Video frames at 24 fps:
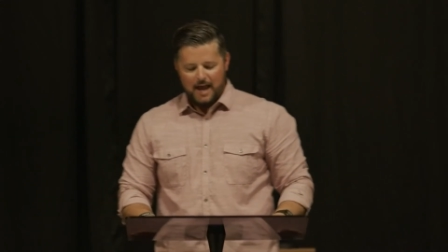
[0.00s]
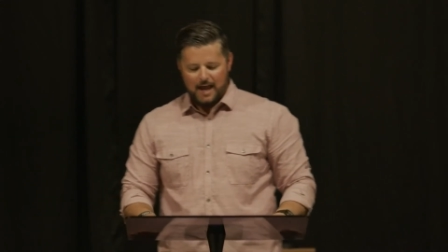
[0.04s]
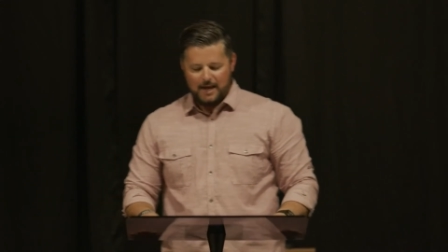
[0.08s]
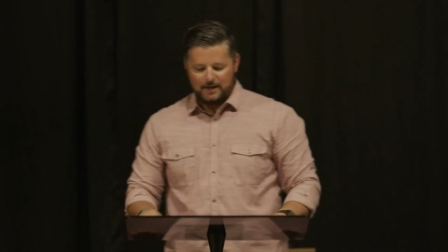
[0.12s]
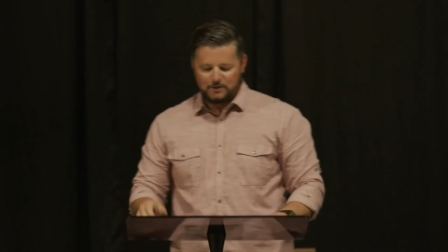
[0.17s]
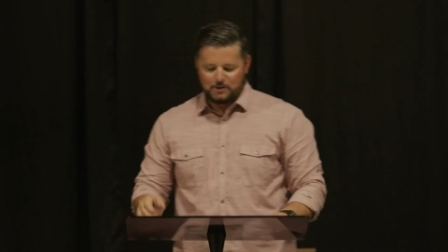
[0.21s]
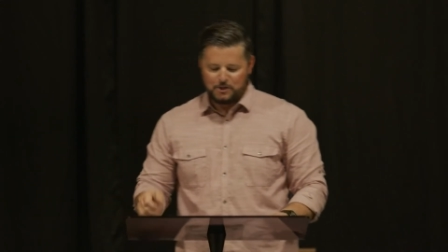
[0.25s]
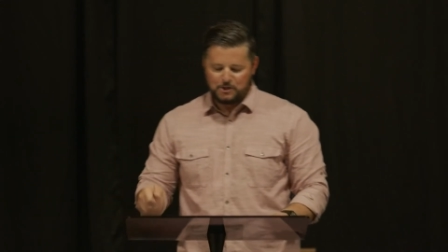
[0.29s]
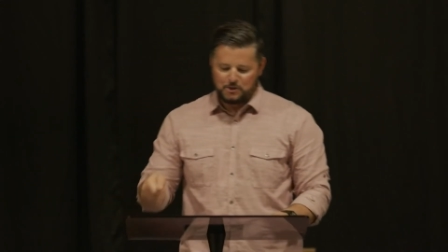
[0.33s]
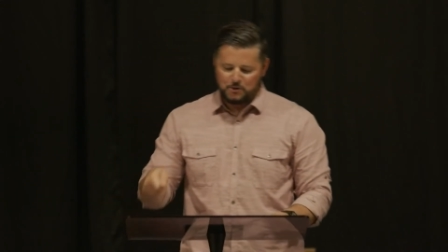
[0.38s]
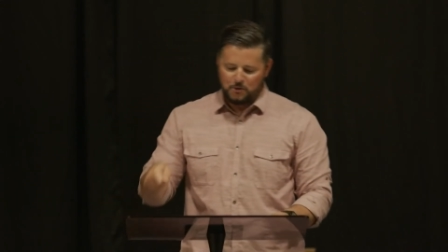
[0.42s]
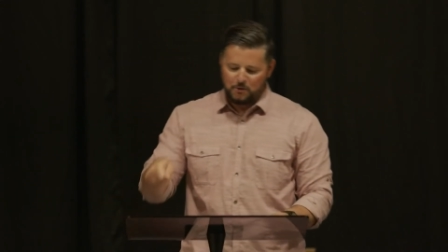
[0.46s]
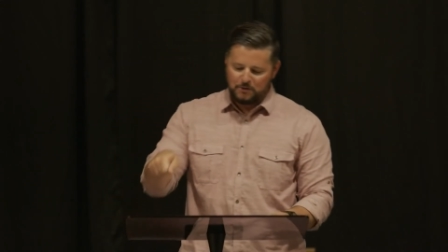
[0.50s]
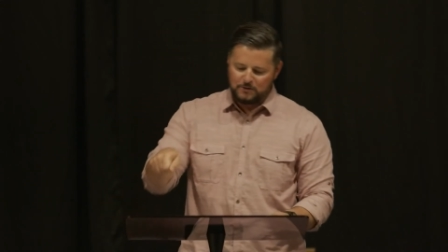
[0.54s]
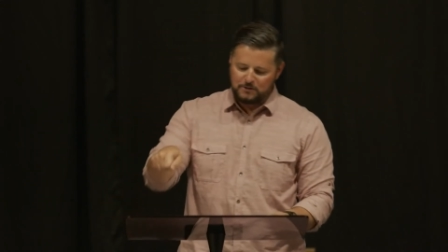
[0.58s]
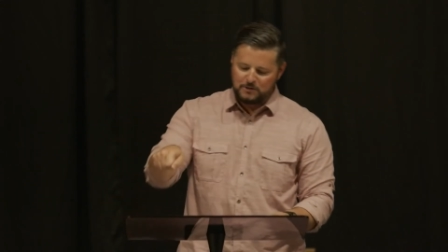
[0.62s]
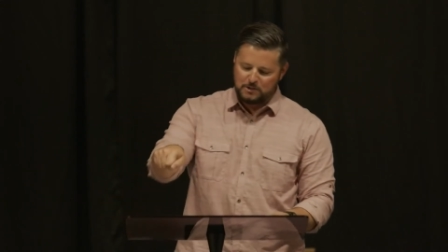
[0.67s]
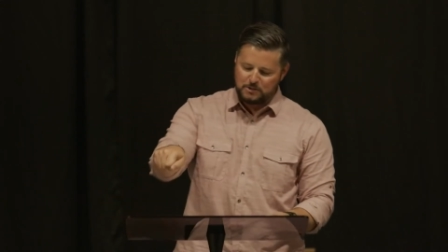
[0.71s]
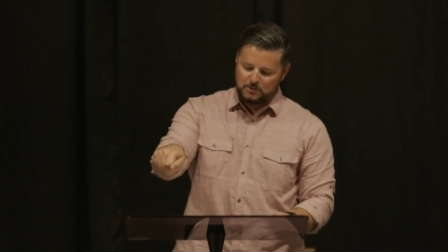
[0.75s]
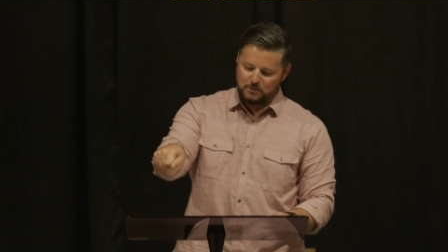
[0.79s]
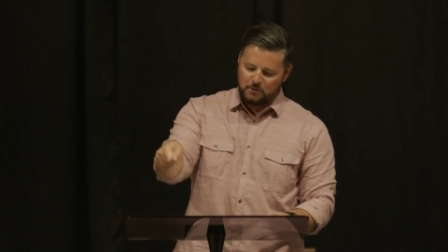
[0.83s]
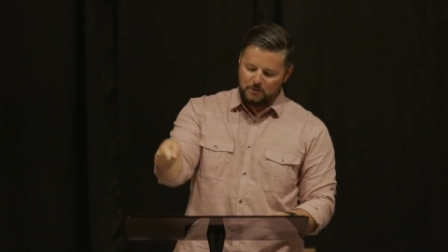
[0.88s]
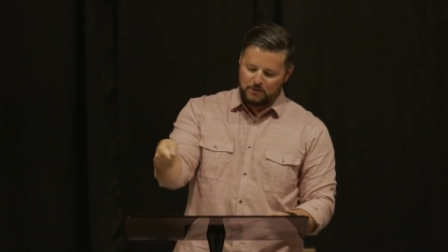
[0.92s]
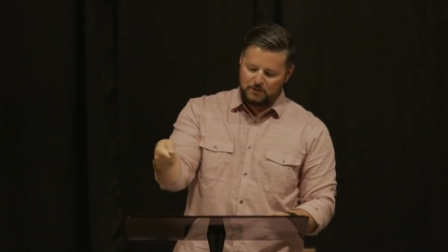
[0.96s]
a
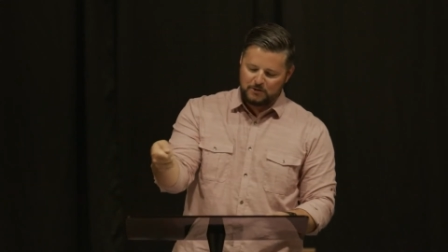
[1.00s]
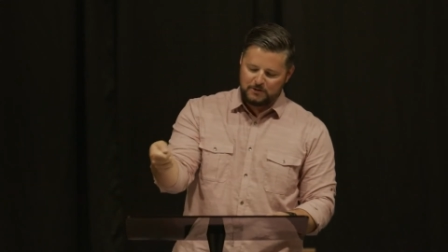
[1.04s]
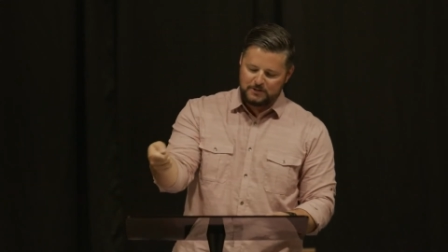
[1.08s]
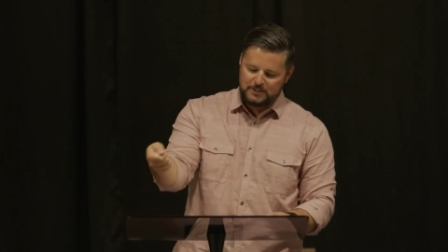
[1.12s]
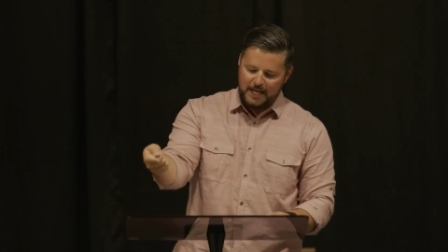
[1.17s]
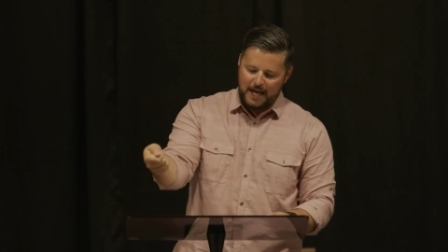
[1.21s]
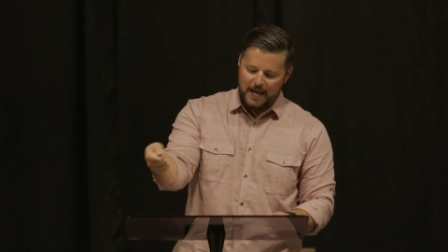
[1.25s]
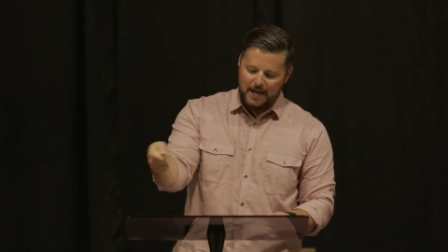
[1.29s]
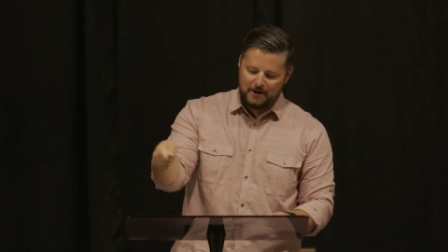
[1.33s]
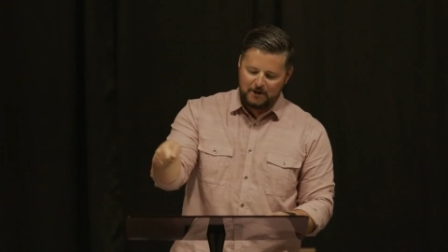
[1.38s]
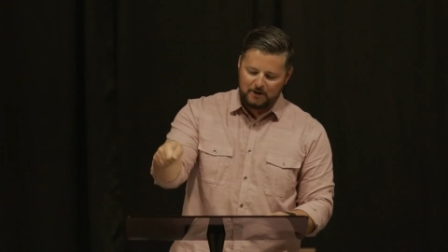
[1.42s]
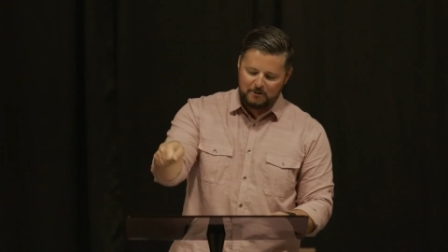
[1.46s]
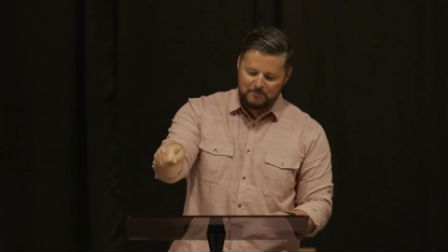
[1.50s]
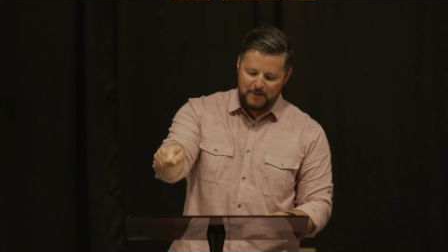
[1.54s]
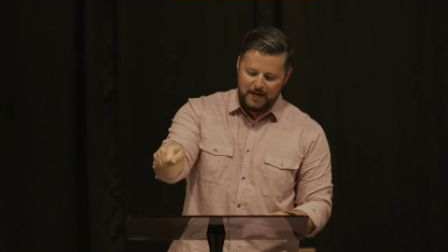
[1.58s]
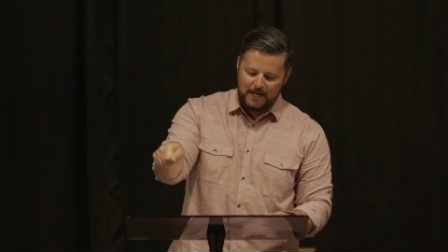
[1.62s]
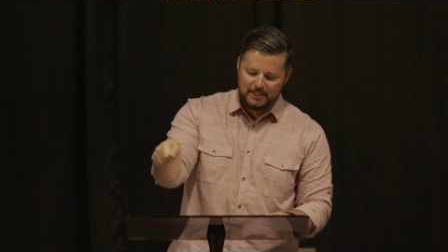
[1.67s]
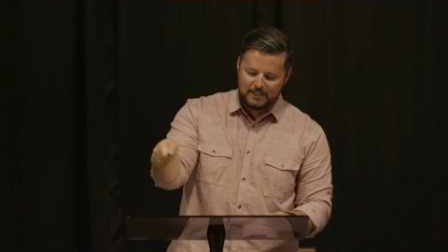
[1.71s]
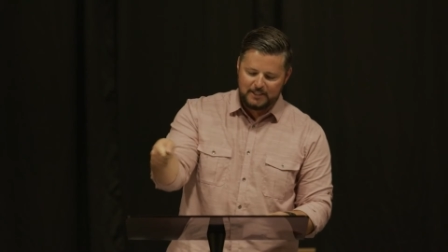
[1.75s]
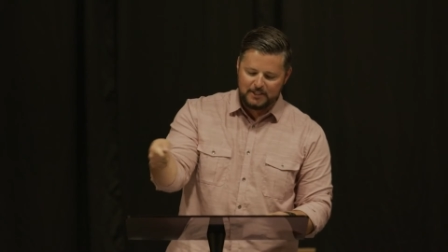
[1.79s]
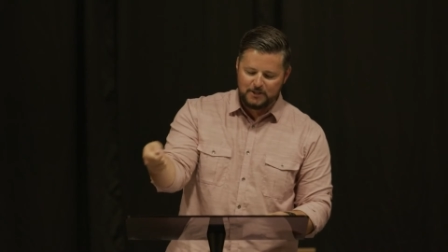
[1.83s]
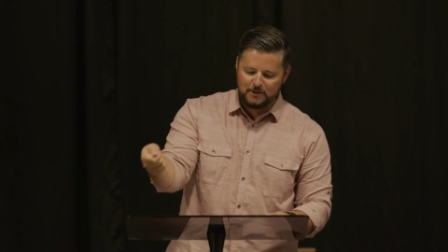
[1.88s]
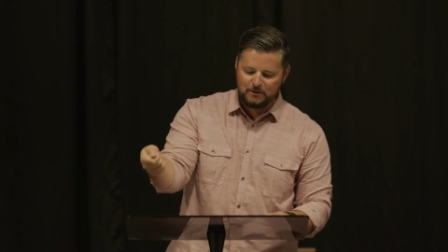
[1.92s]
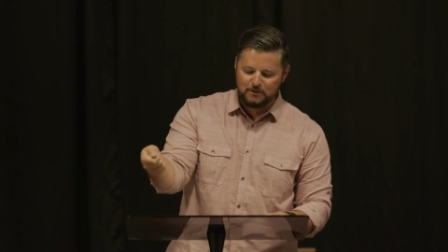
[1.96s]
short sword or dagger
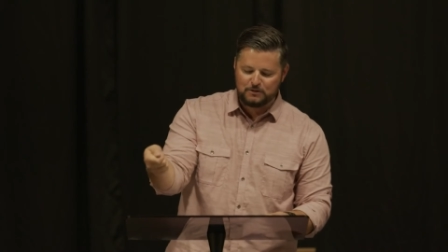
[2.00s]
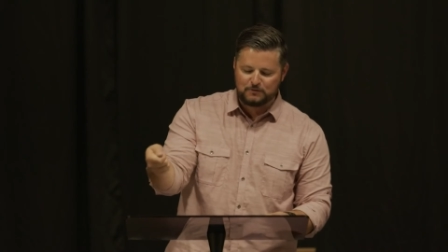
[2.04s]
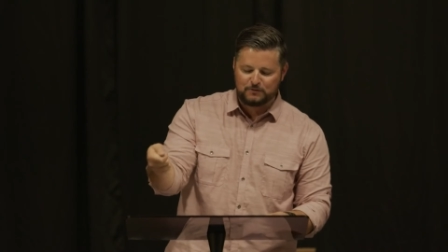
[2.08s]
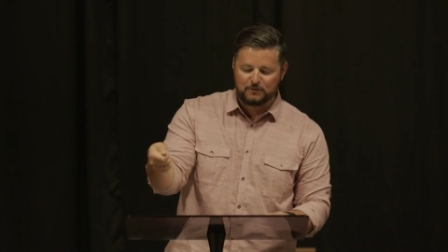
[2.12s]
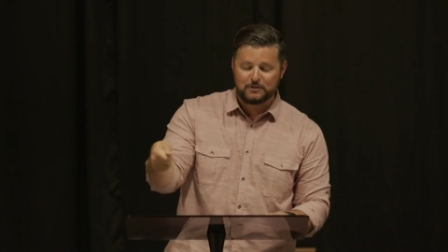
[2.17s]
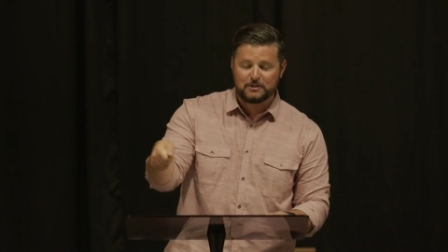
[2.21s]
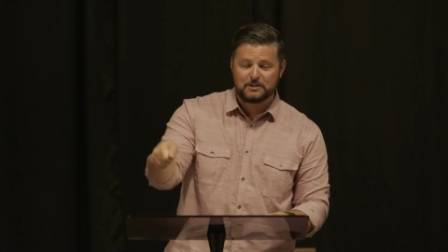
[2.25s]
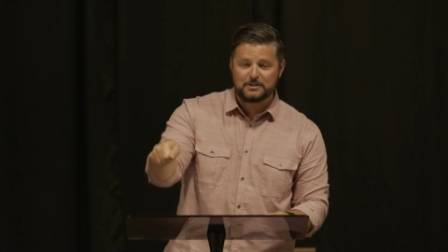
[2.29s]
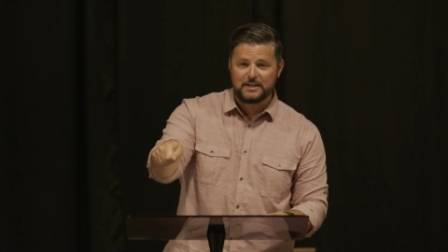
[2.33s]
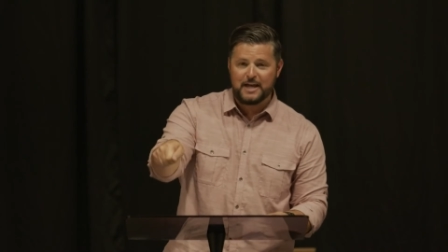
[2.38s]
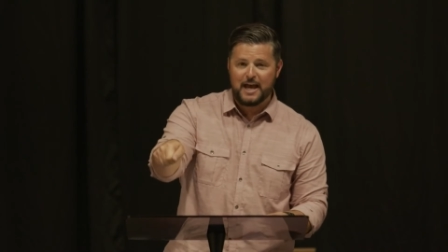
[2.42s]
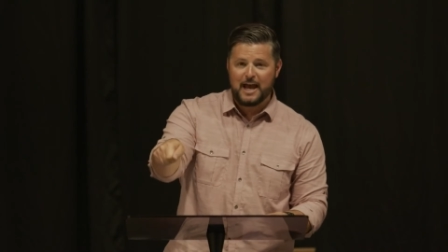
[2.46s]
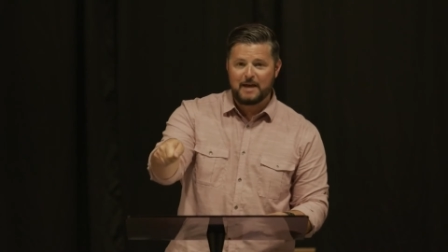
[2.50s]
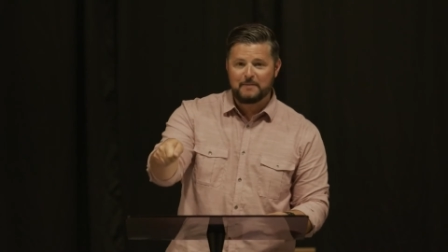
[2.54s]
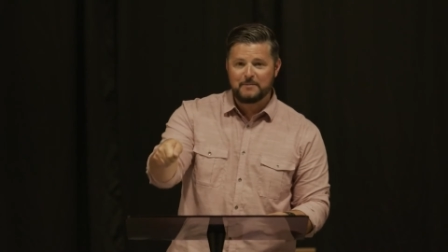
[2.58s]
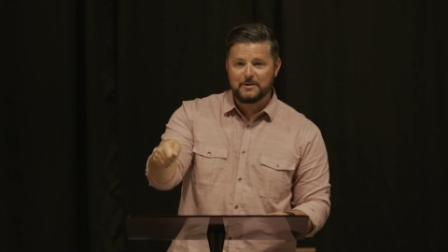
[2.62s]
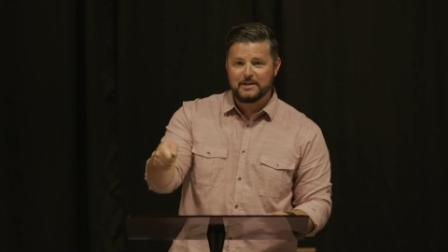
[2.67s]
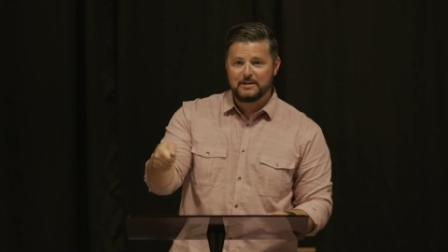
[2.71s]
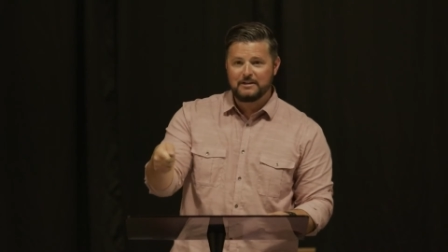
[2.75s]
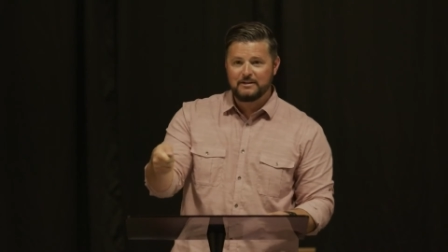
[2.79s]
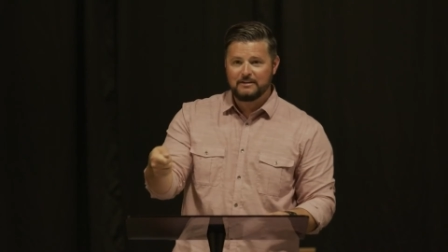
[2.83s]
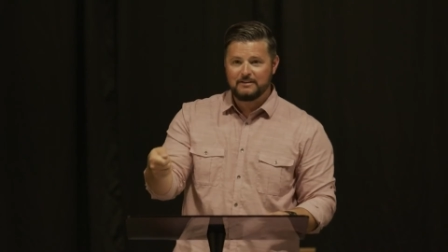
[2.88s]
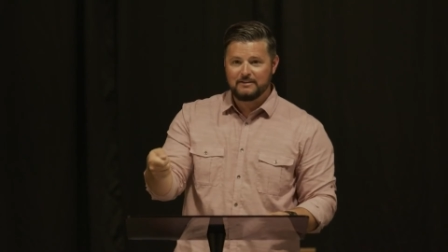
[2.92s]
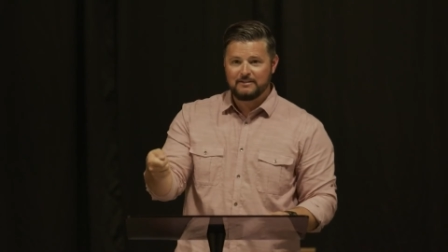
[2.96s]
mainly used for
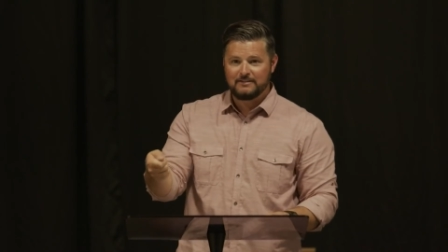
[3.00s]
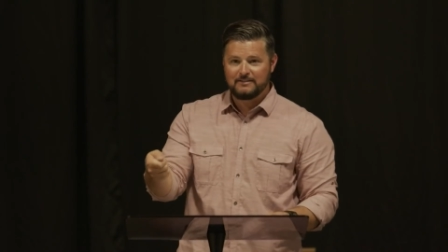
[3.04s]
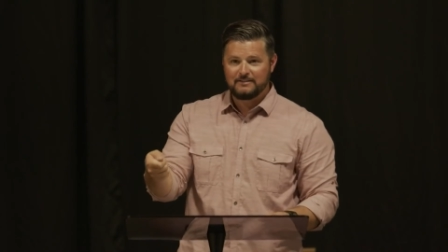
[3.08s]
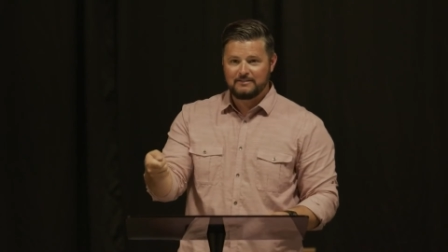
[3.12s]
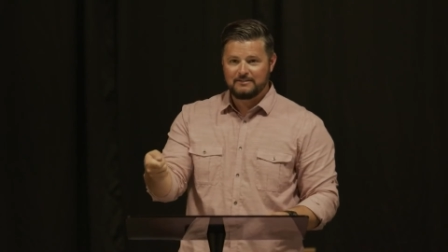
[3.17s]
stabbing,